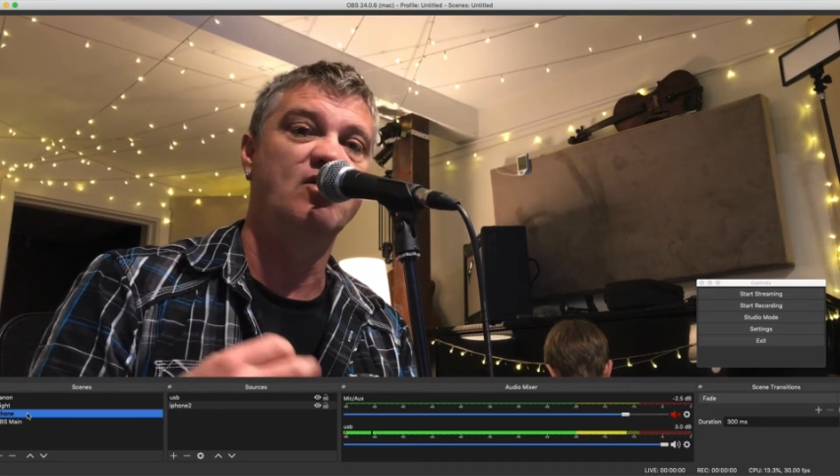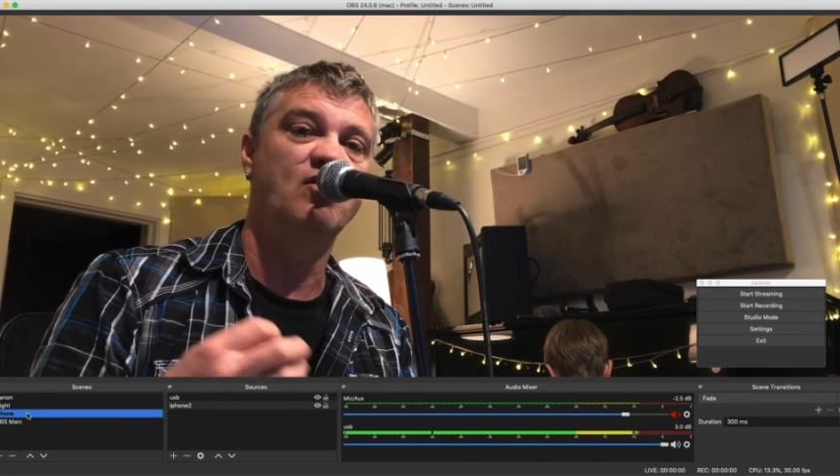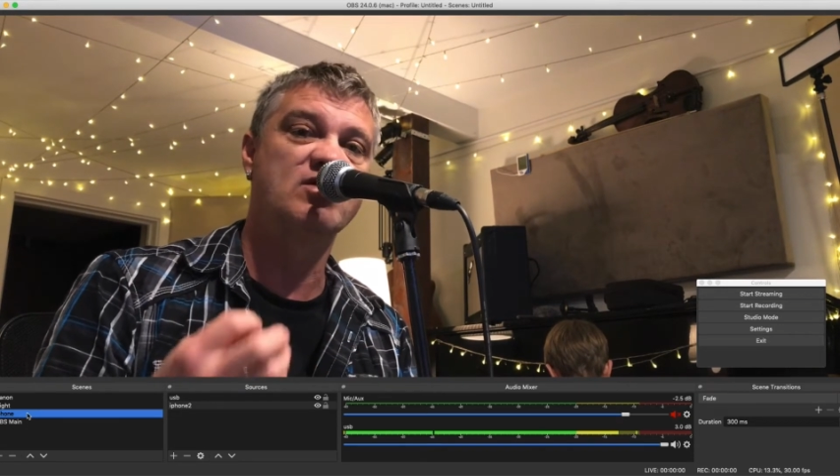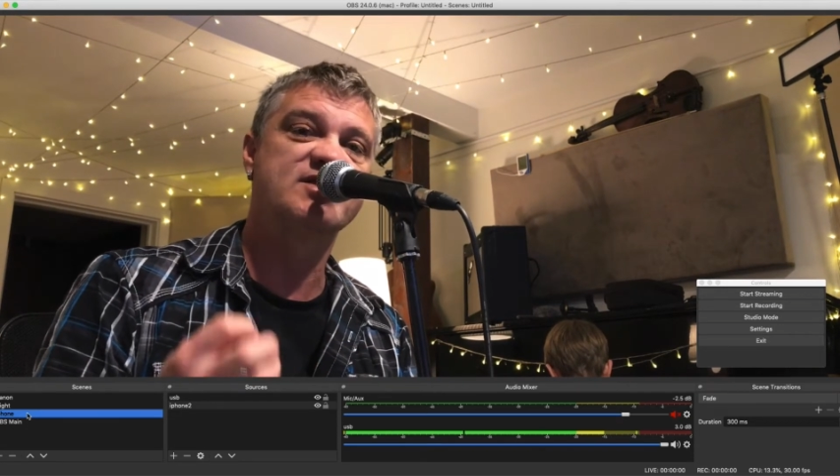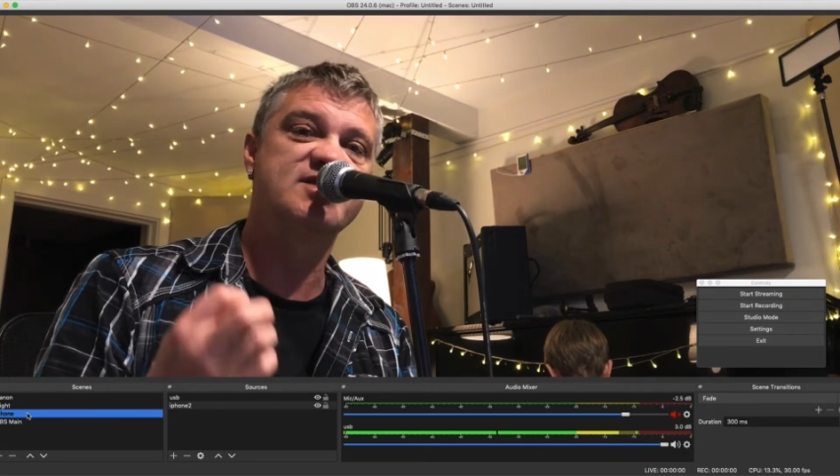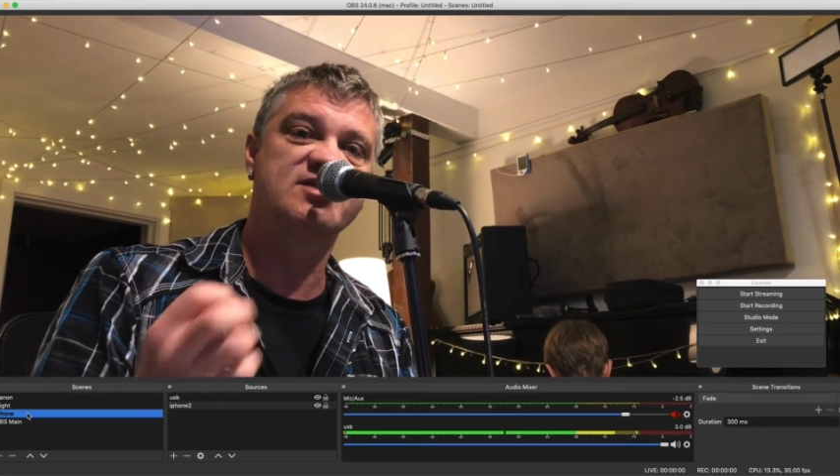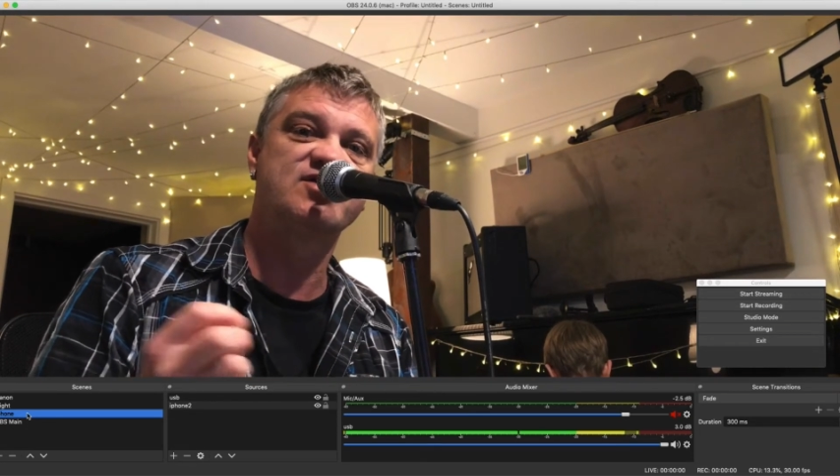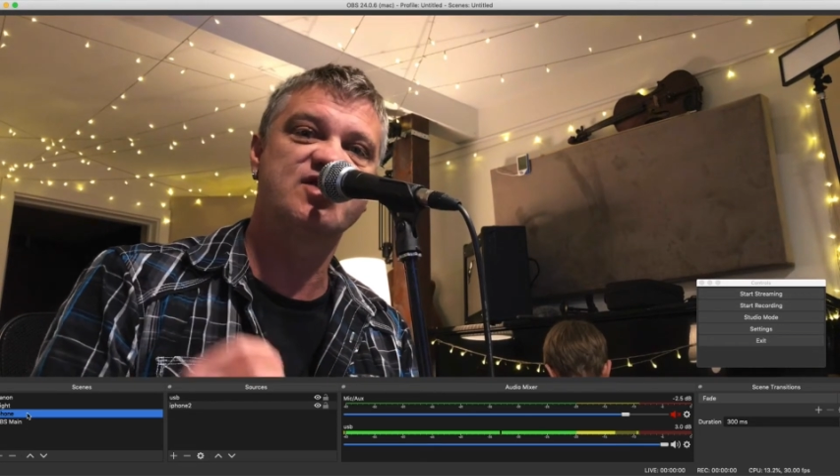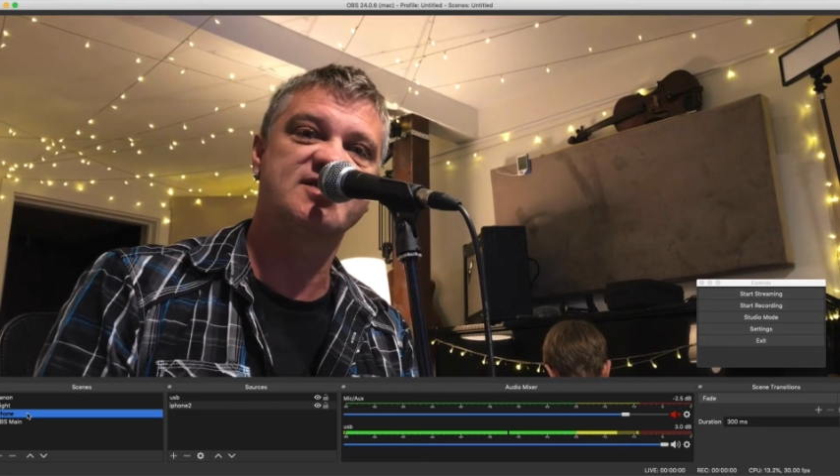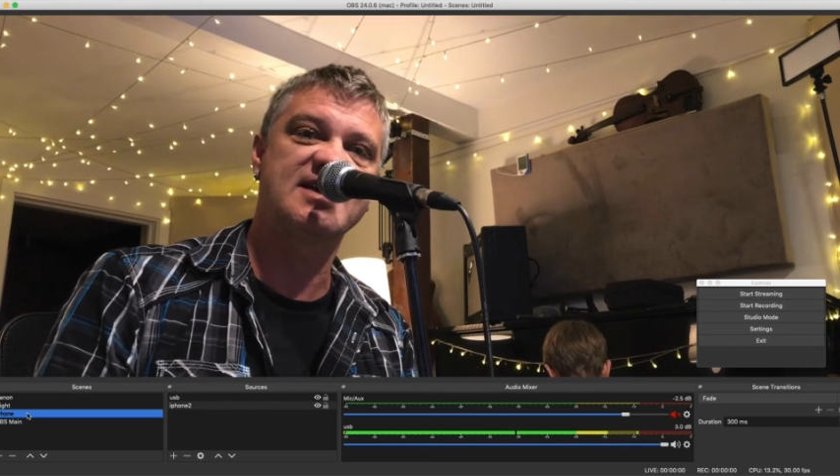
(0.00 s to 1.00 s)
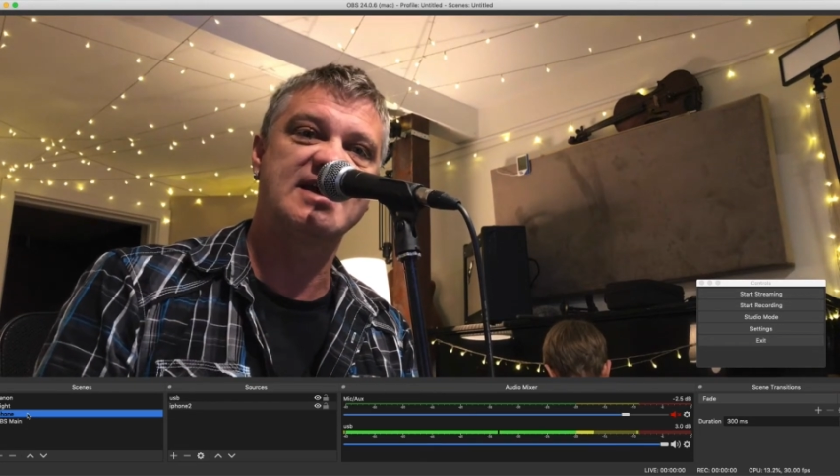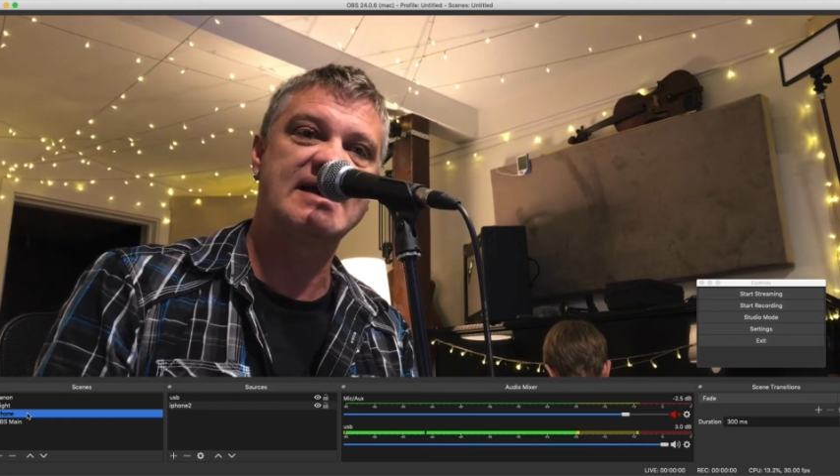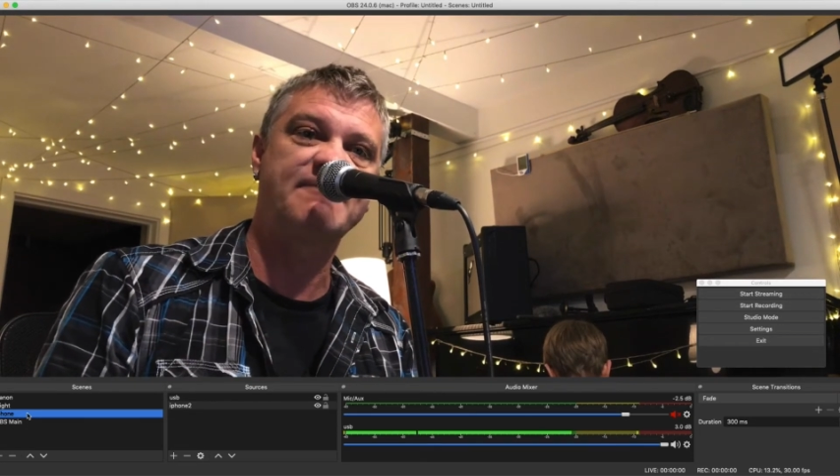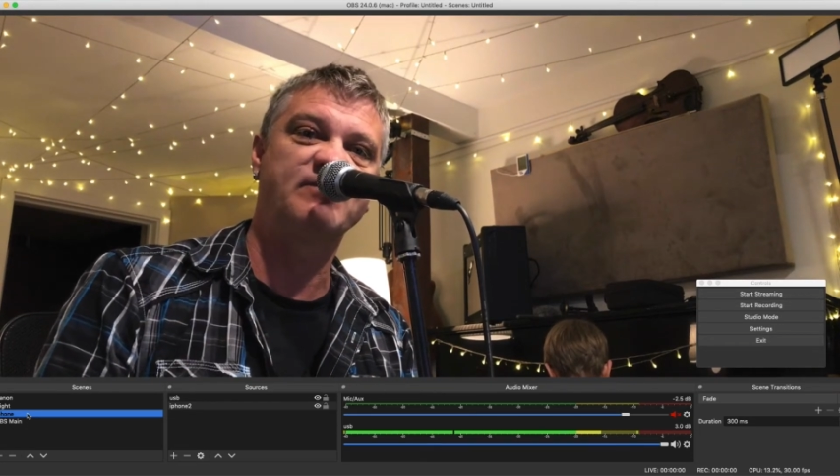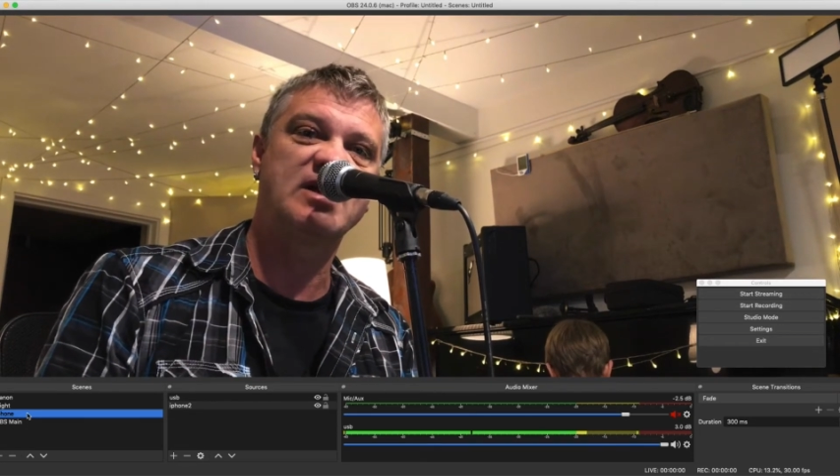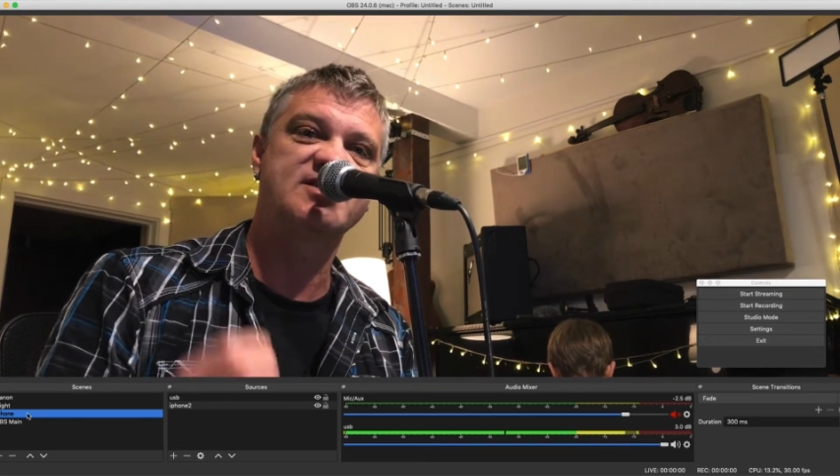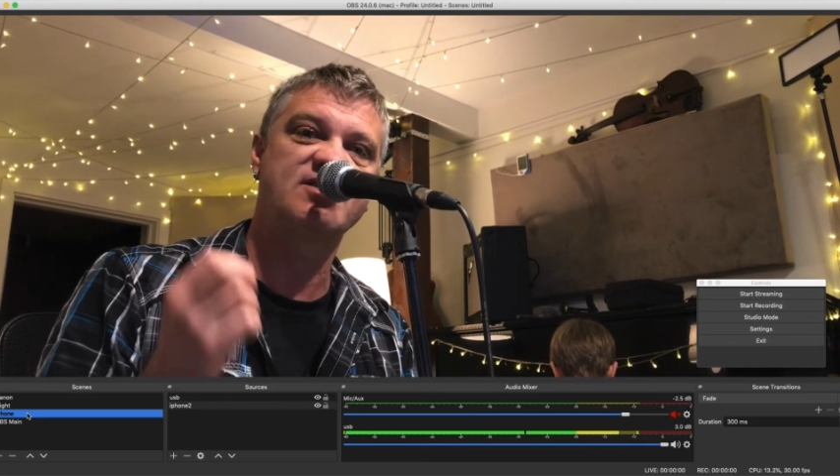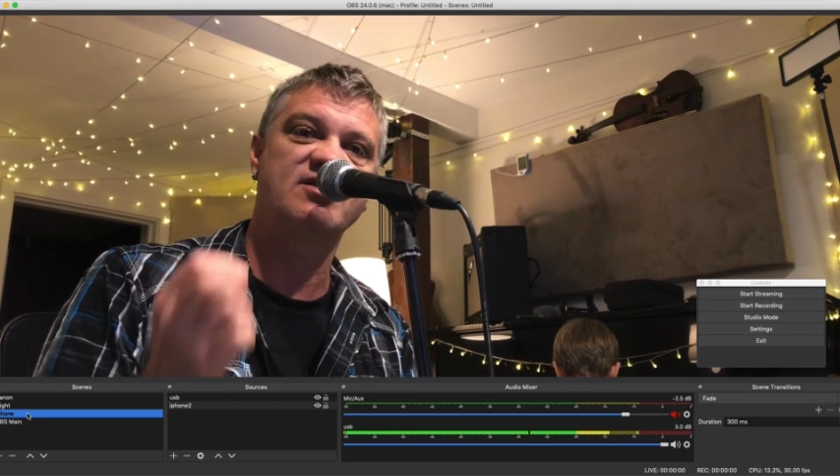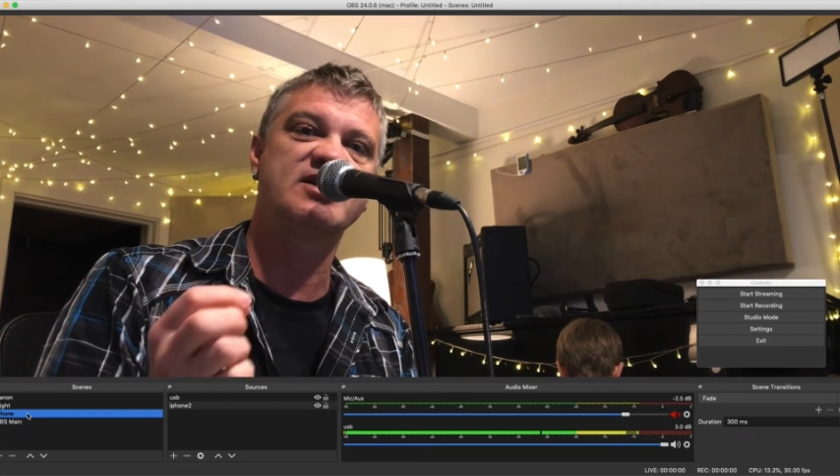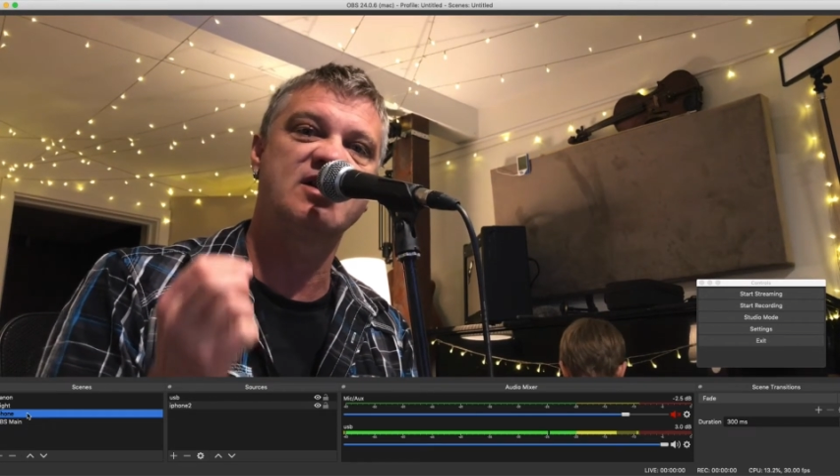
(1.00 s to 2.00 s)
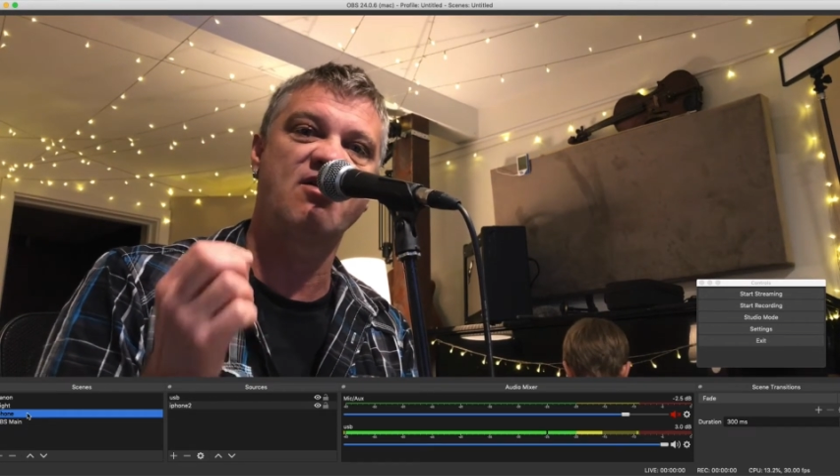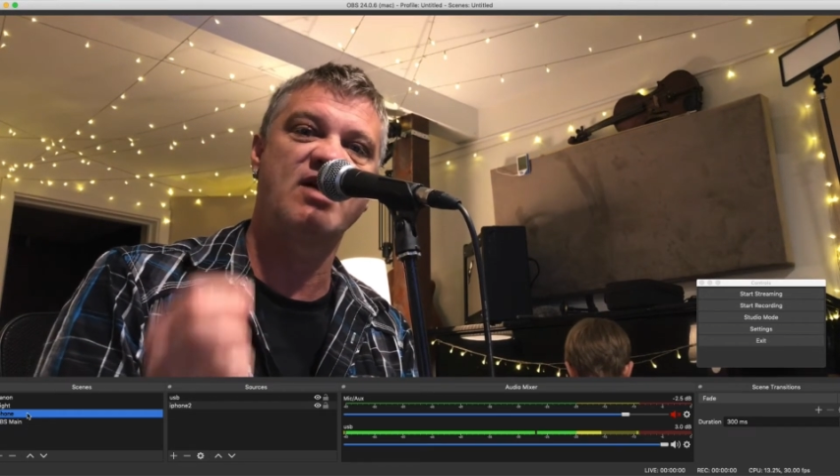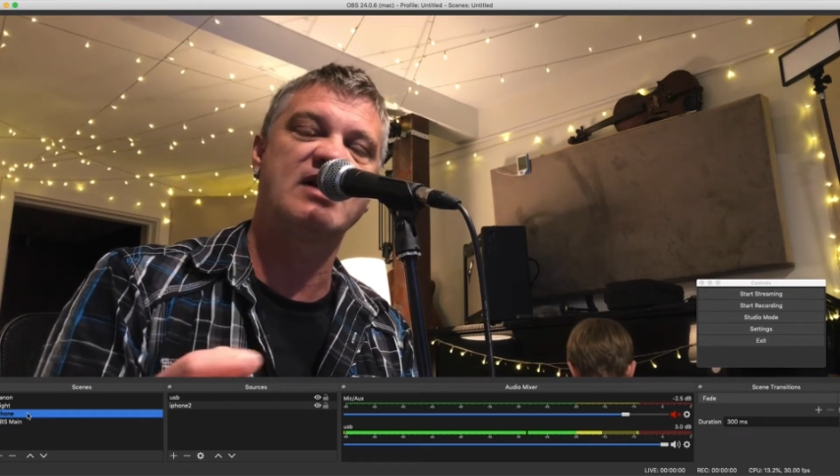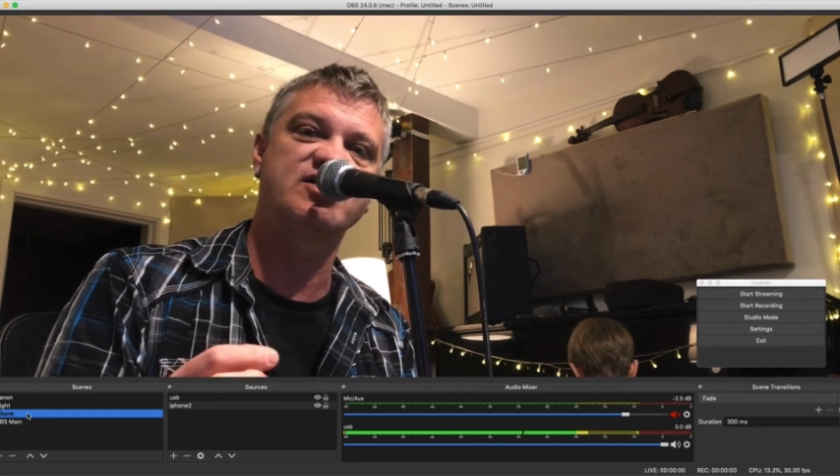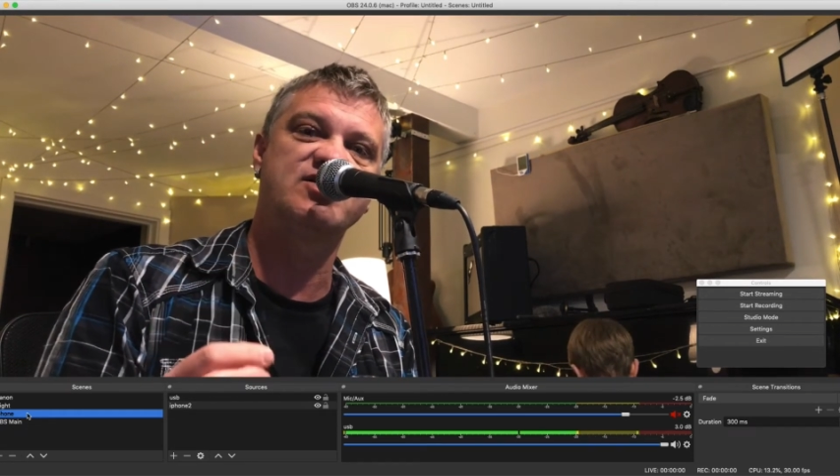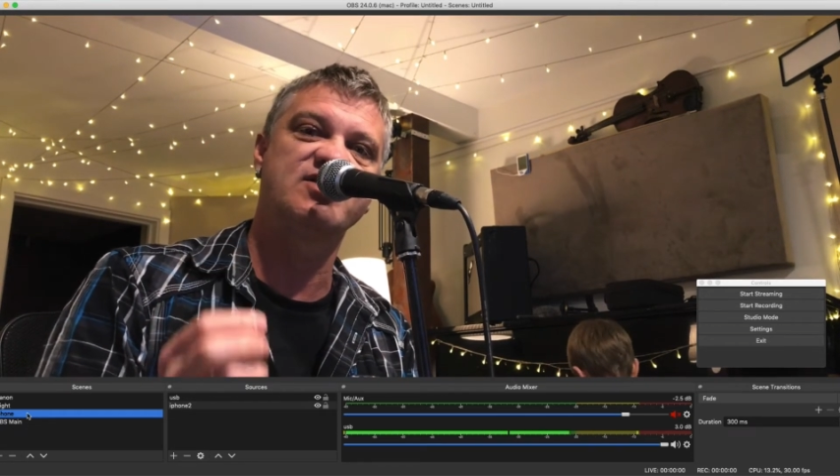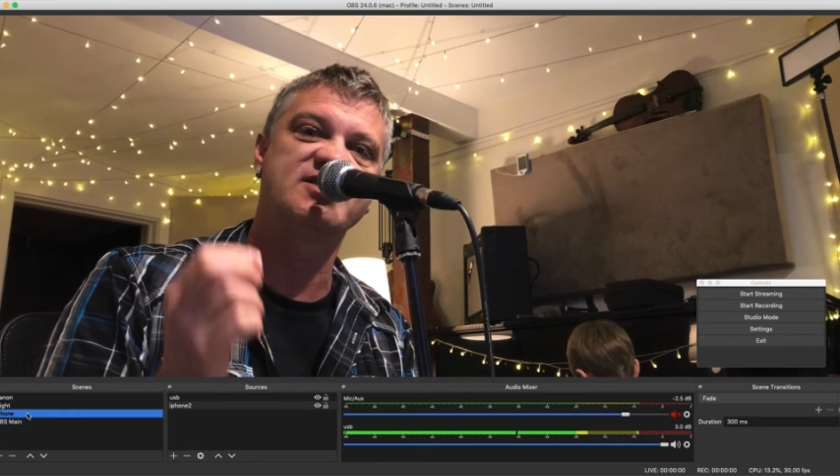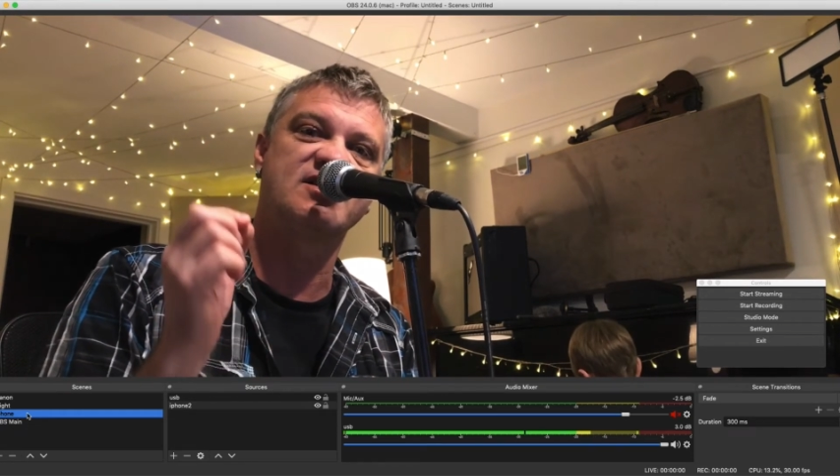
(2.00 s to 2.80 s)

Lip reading: was to do just that. And so I know how to do this,